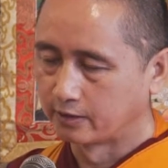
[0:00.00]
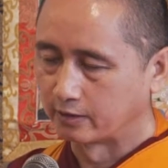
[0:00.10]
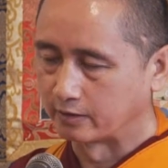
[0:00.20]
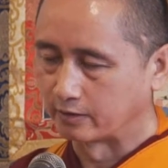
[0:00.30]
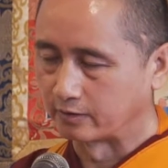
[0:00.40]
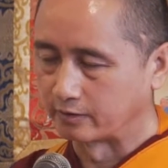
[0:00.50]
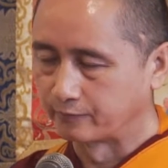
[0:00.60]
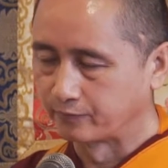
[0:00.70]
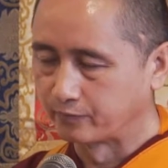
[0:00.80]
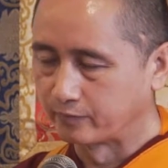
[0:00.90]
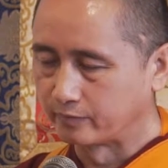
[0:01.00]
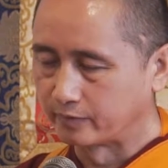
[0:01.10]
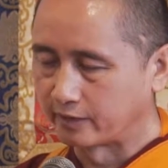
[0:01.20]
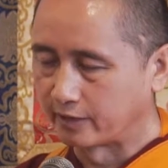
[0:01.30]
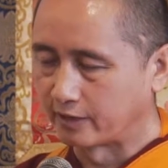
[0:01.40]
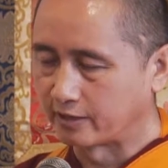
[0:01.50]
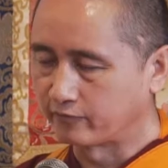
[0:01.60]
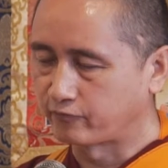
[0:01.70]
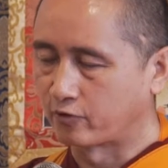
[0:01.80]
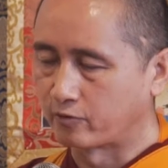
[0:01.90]
uh,
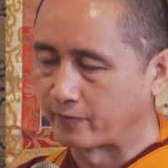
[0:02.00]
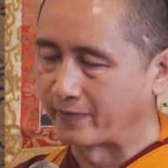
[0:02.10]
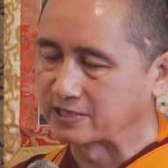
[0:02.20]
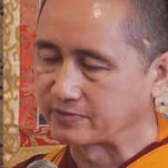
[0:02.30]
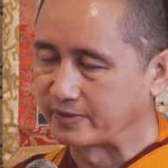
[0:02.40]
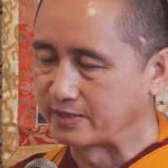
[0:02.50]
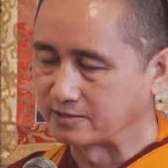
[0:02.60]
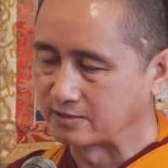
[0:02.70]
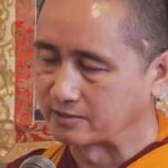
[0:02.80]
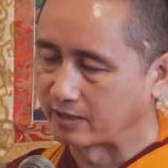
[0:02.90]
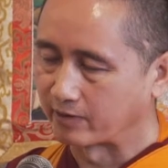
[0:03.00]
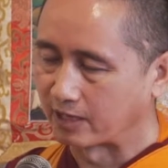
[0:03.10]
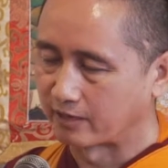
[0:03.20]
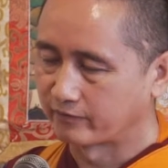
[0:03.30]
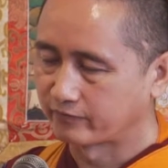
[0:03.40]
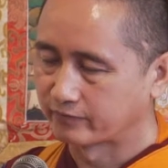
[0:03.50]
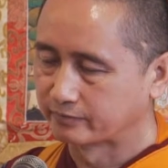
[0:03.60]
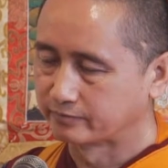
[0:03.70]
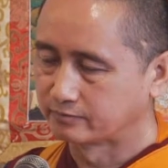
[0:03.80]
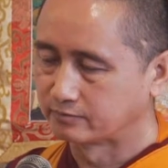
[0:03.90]
Any form of experience in our life
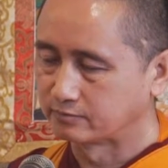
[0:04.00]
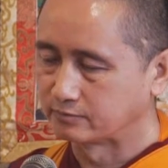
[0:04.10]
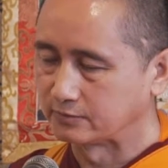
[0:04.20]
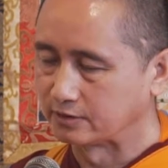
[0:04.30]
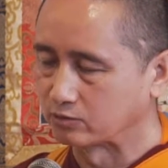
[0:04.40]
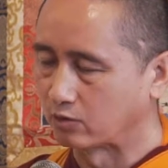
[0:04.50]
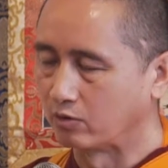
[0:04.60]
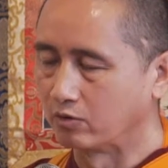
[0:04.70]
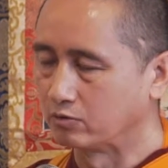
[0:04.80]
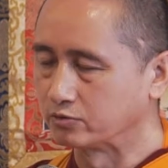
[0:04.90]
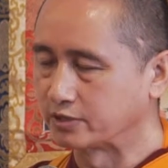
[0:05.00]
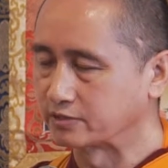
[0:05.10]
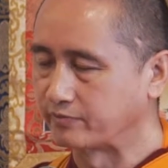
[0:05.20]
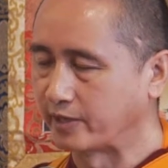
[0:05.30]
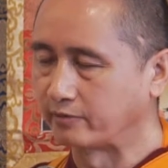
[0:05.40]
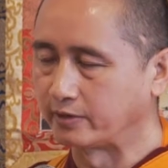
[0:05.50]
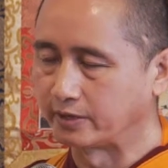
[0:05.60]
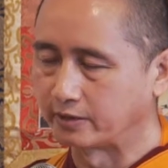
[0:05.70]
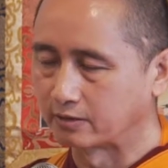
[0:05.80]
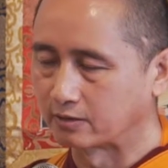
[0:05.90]
is all just
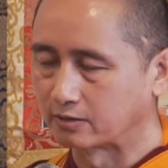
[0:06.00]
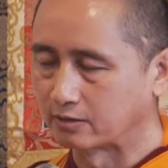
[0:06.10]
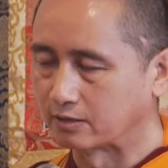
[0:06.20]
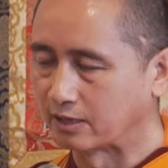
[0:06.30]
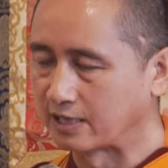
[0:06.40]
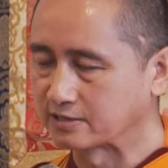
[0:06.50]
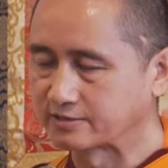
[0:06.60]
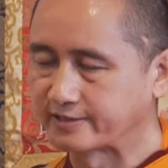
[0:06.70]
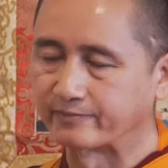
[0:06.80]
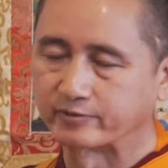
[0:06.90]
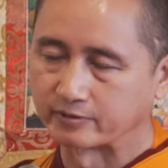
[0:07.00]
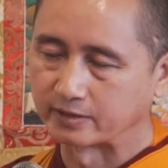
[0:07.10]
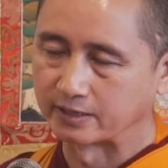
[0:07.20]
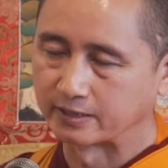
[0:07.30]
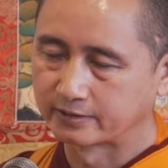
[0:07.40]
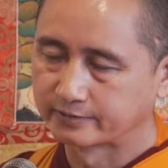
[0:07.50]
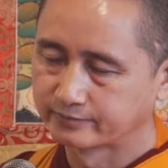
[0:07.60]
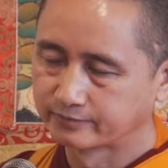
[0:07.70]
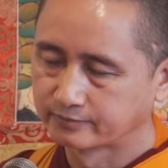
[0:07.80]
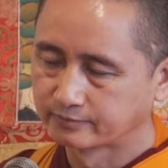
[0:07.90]
merely last temporarily.
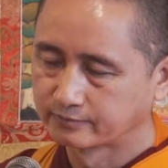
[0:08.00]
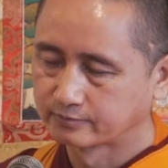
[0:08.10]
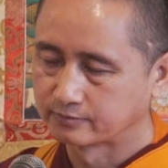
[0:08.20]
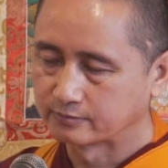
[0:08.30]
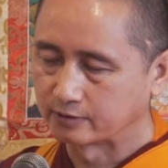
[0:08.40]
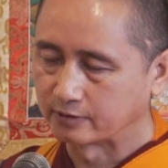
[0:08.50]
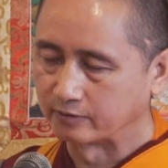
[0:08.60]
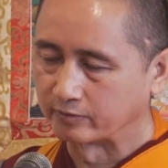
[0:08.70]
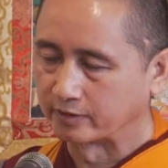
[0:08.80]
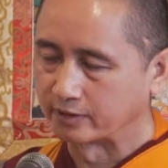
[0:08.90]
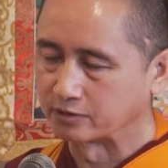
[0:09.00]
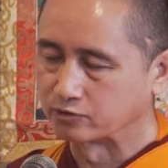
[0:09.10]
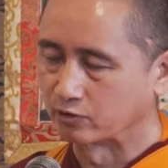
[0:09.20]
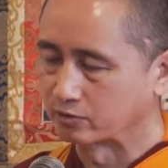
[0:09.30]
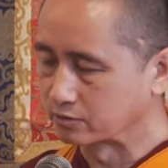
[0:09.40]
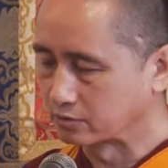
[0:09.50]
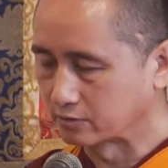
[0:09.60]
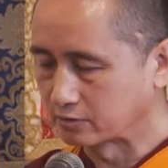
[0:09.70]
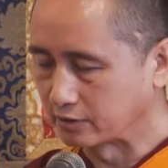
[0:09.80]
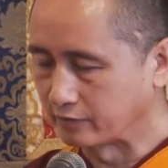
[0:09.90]
You know, it is not,
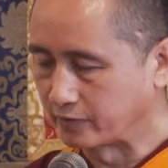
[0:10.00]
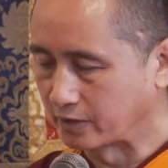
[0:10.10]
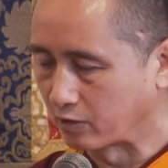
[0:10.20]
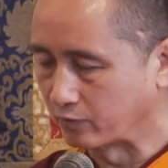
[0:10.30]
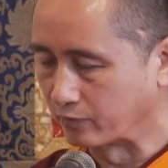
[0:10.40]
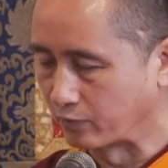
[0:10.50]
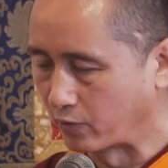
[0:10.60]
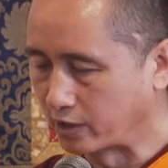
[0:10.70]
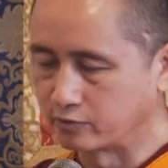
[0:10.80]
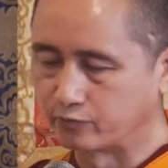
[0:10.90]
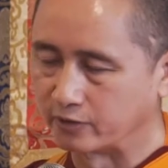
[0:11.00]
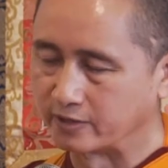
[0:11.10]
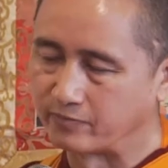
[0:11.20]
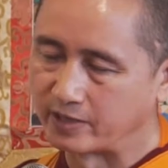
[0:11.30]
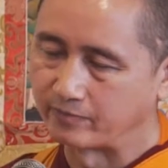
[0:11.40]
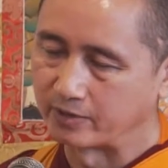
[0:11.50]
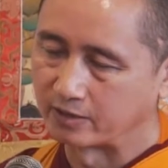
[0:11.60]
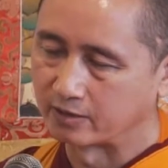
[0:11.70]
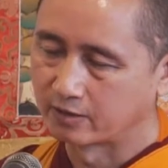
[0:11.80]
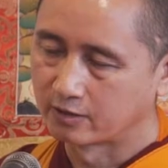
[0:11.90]
even how wonderful it may
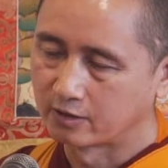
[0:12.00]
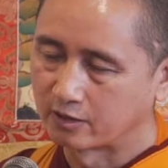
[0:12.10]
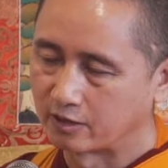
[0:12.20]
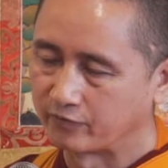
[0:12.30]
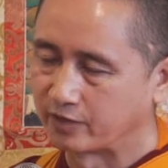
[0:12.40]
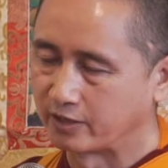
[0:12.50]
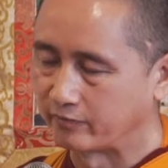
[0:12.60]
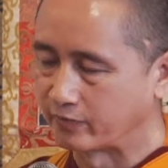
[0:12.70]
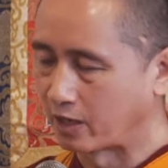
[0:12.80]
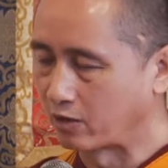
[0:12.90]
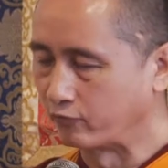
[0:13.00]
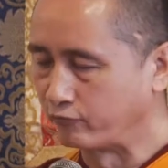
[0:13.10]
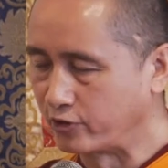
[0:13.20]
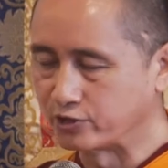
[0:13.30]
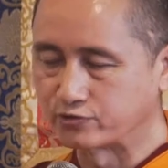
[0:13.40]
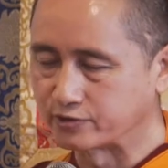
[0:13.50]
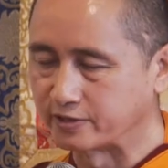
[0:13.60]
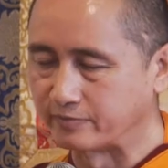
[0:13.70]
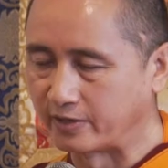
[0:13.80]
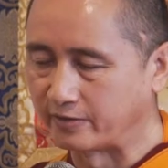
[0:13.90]
be, even if how virtuous
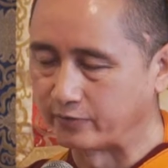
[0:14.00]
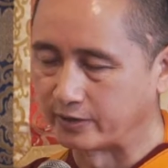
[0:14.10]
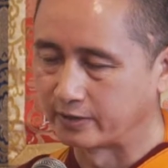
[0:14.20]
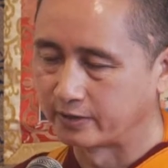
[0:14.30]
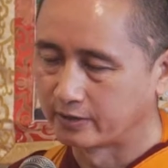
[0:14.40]
it may be,